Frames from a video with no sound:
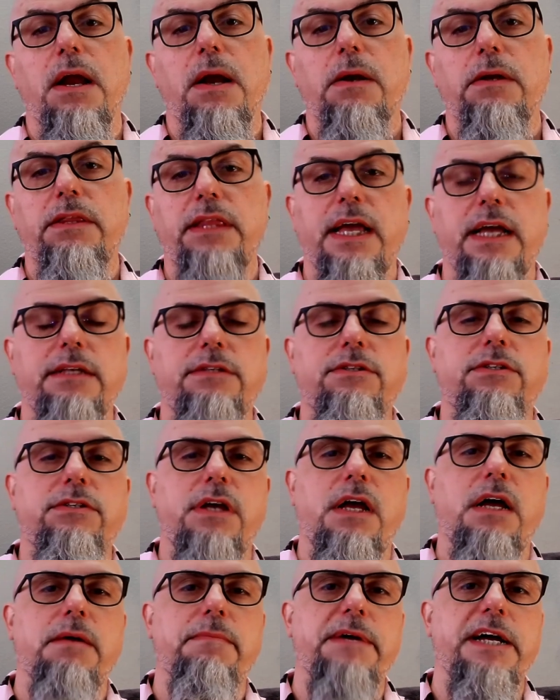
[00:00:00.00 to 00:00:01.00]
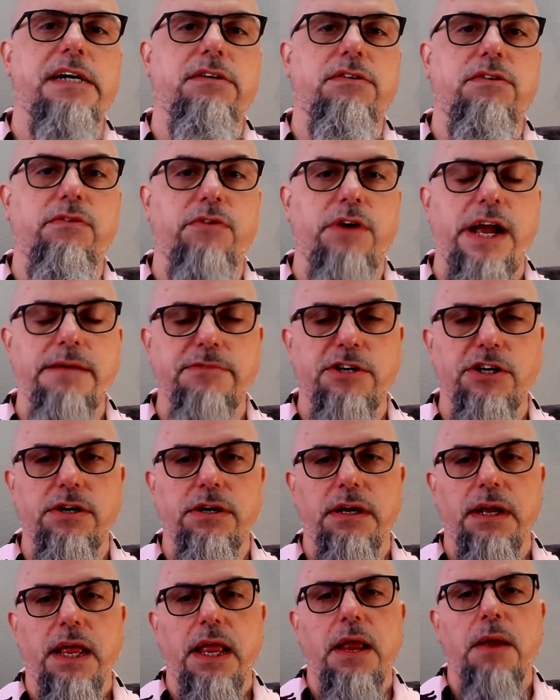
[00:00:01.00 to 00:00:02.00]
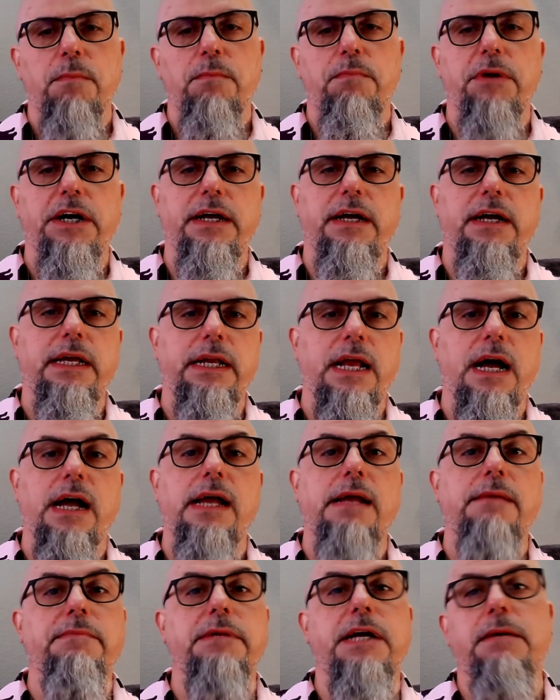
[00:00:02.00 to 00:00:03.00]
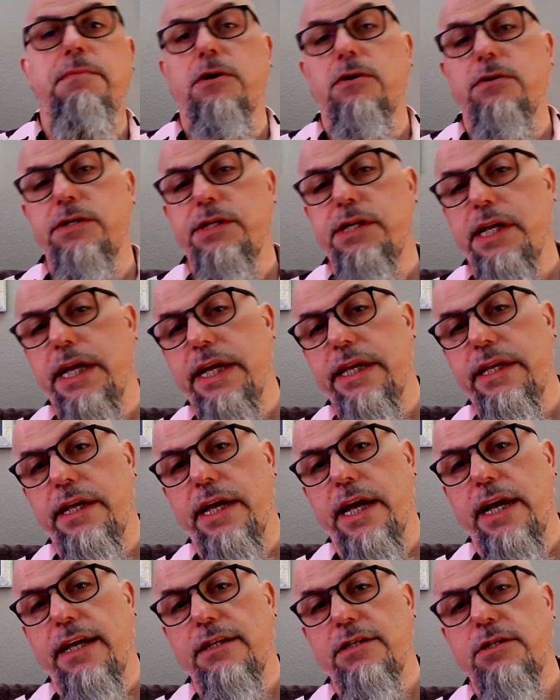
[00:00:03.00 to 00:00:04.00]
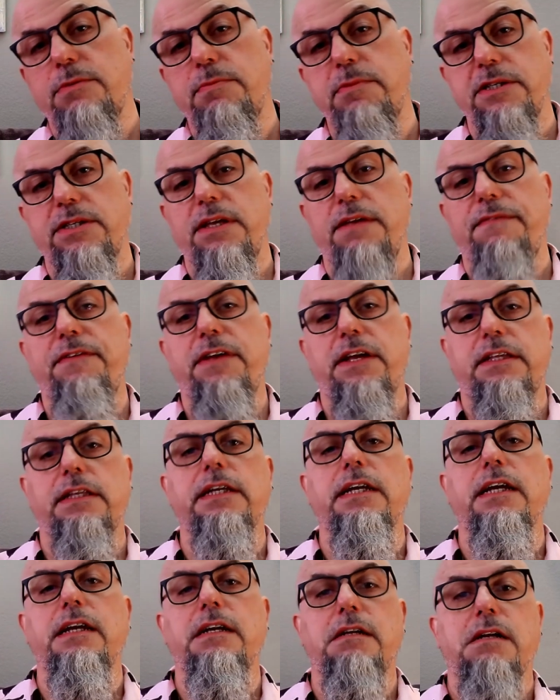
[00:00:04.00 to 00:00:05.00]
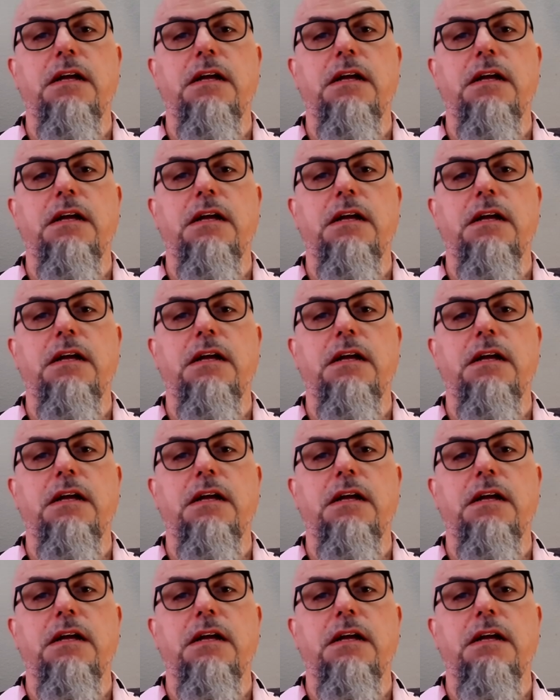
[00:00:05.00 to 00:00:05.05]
that's about grammar, but I am not posting it yet specifically